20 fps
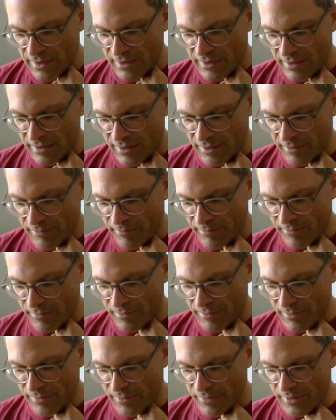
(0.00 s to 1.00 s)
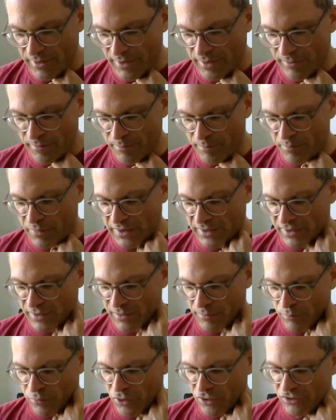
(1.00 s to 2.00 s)
But the
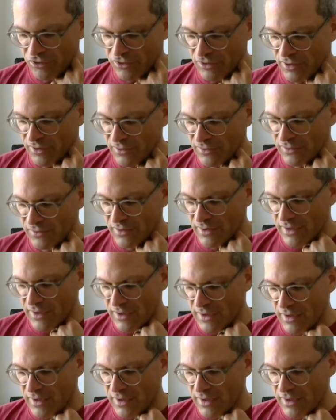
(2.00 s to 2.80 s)
push loss